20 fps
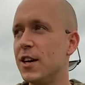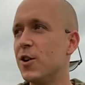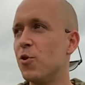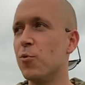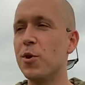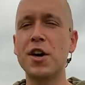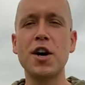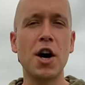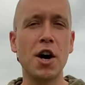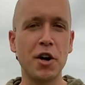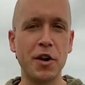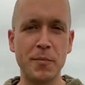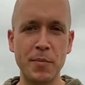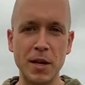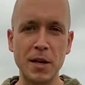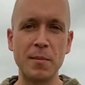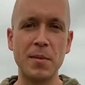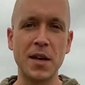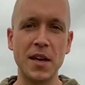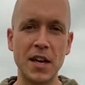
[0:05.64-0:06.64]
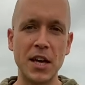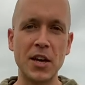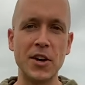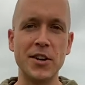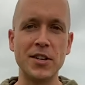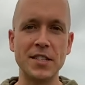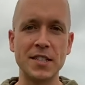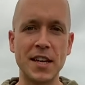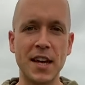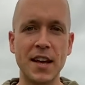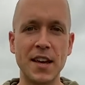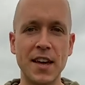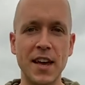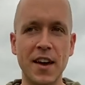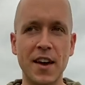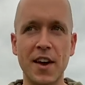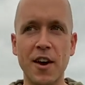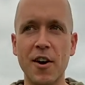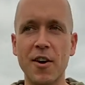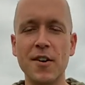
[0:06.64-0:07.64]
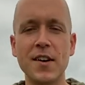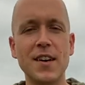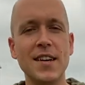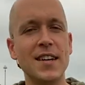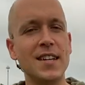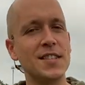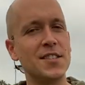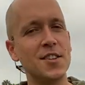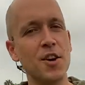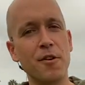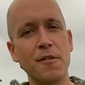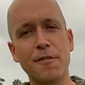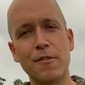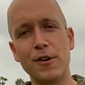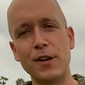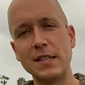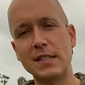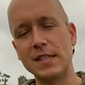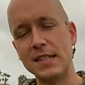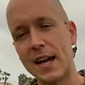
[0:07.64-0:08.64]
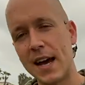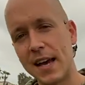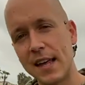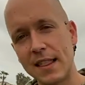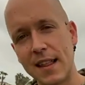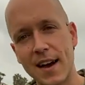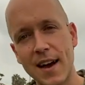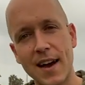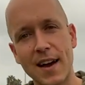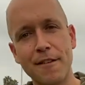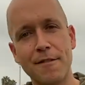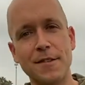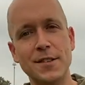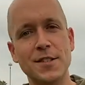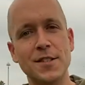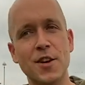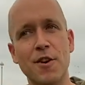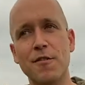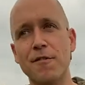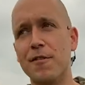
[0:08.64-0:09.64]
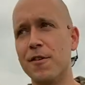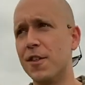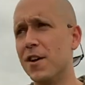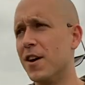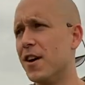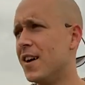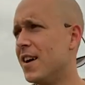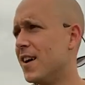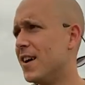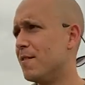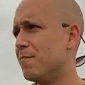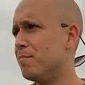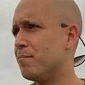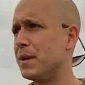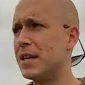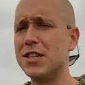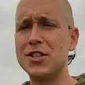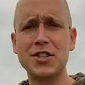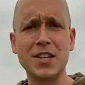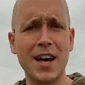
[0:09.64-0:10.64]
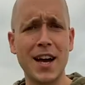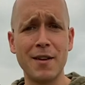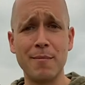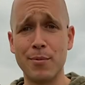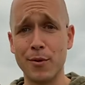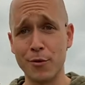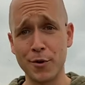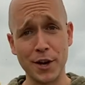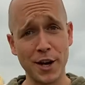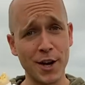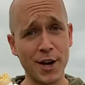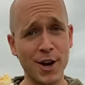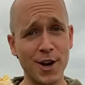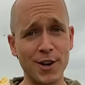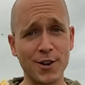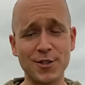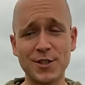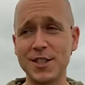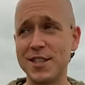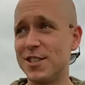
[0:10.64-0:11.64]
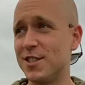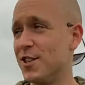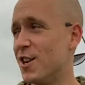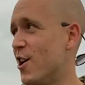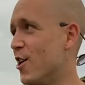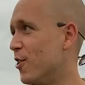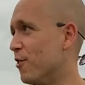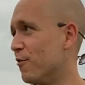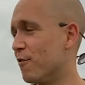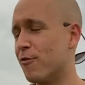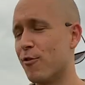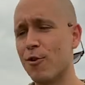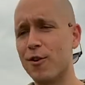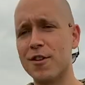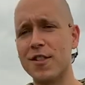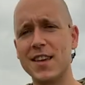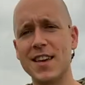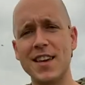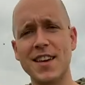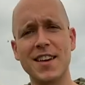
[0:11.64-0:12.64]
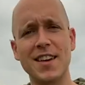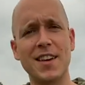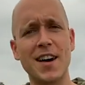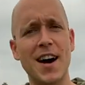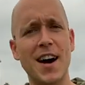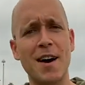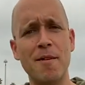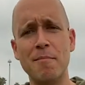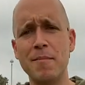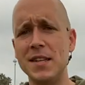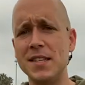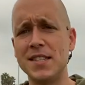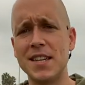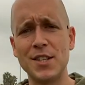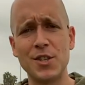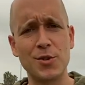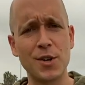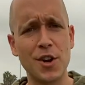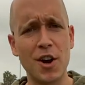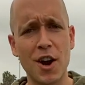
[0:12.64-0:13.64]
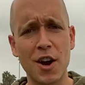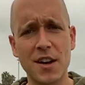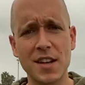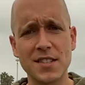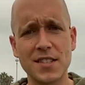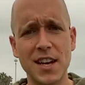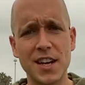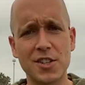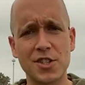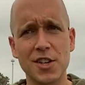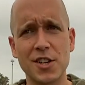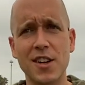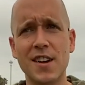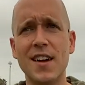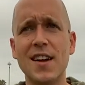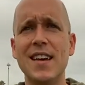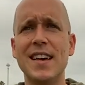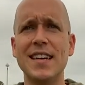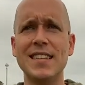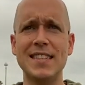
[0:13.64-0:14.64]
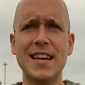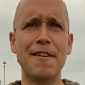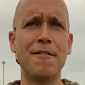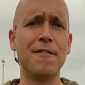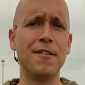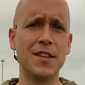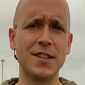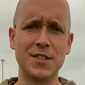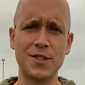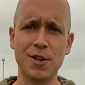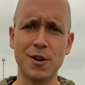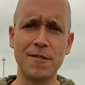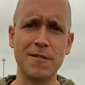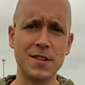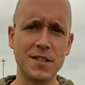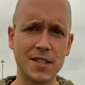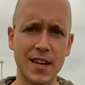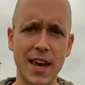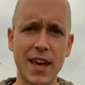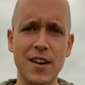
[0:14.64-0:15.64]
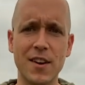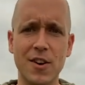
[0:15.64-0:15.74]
We call it PB here in San Diego. It's known for its nightlife, it's known for the beachside burritos, it's known for the mid-century architecture, and definitely the surf and skate